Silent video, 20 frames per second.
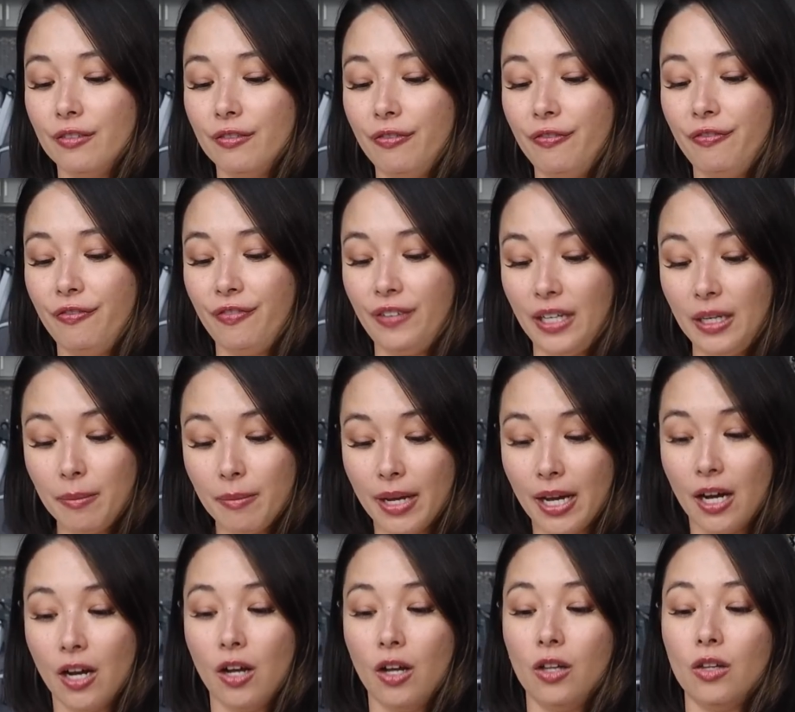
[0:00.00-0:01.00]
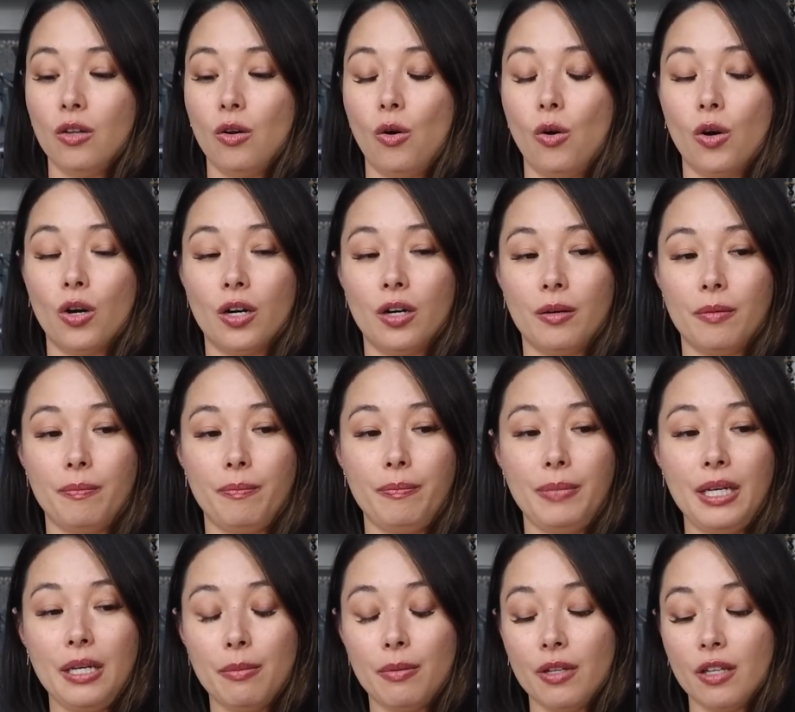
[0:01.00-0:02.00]
female or
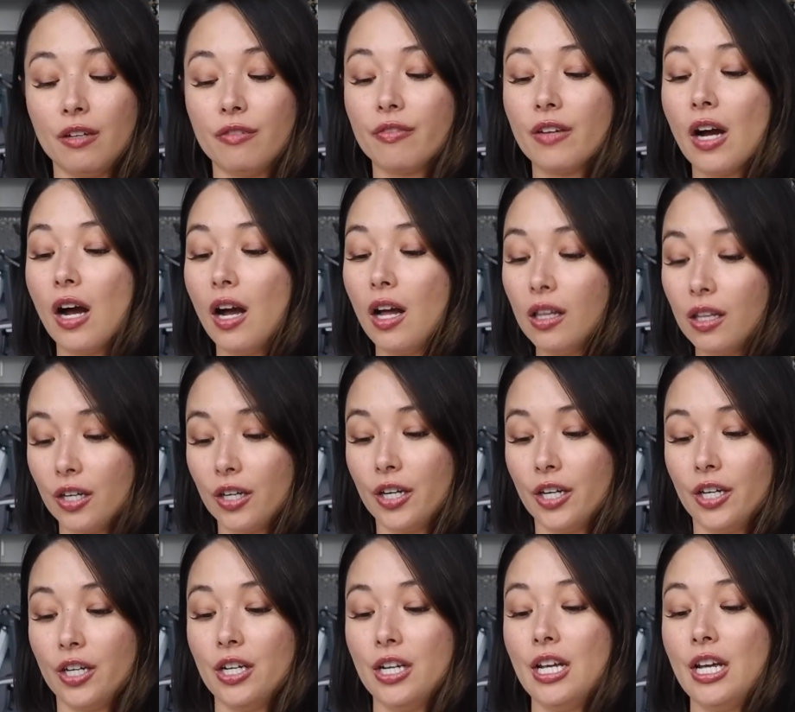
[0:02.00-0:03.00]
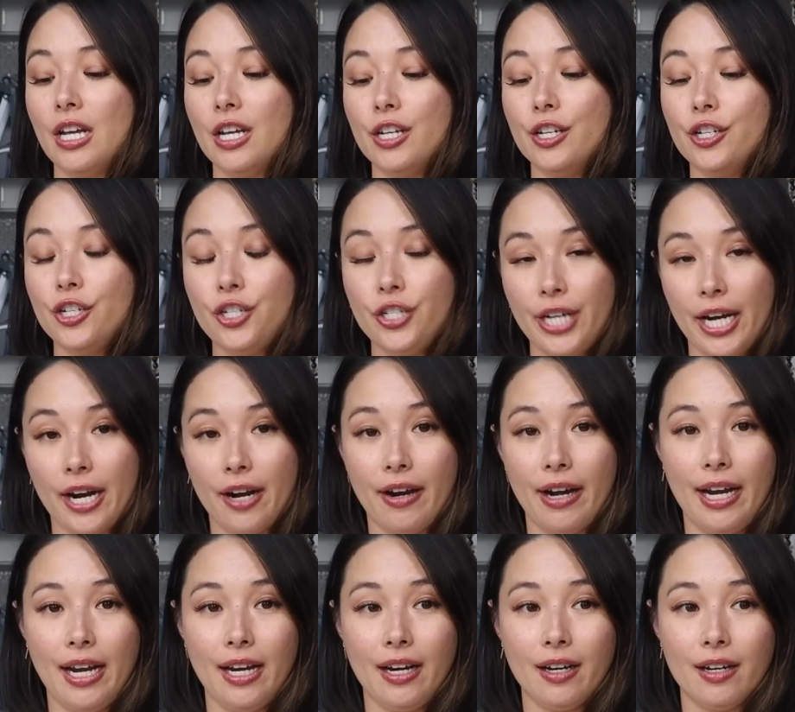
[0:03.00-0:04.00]
people of color
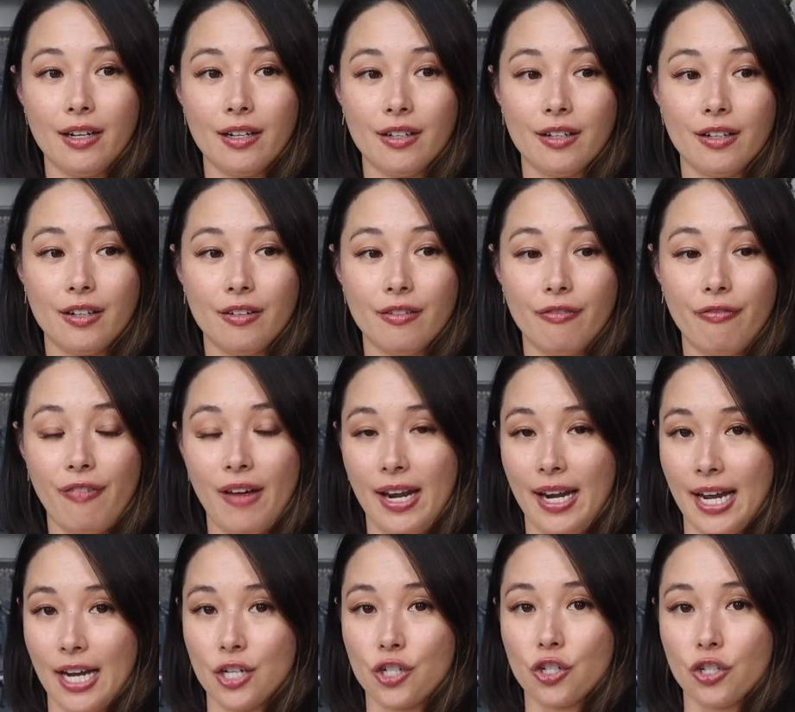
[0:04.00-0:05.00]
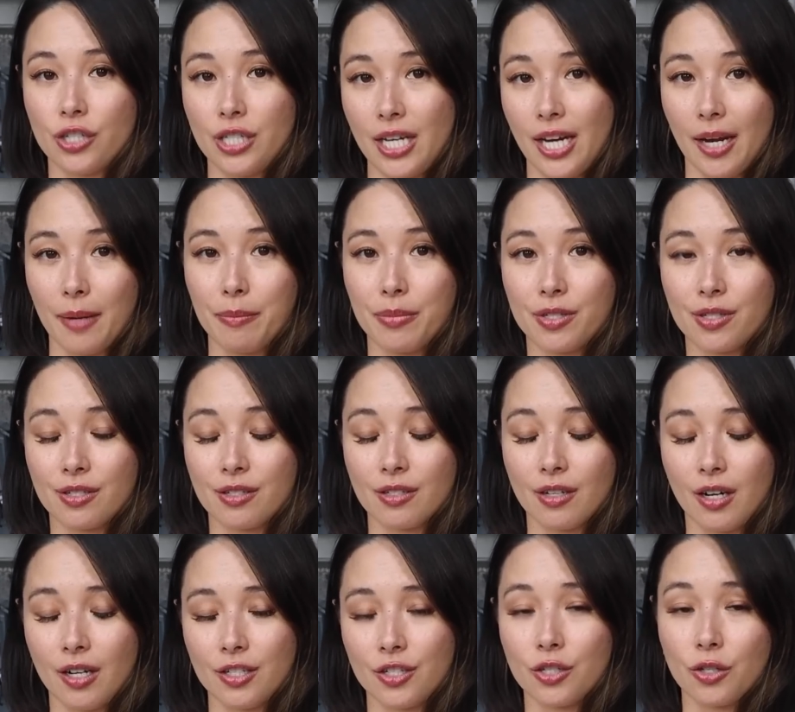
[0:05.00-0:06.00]
sharing financial tips
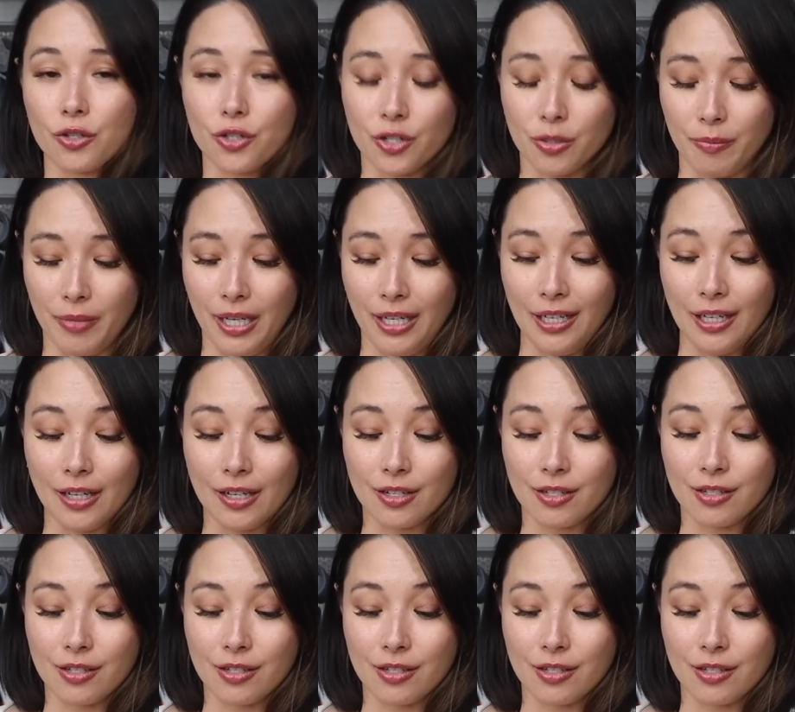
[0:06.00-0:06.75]
on social media.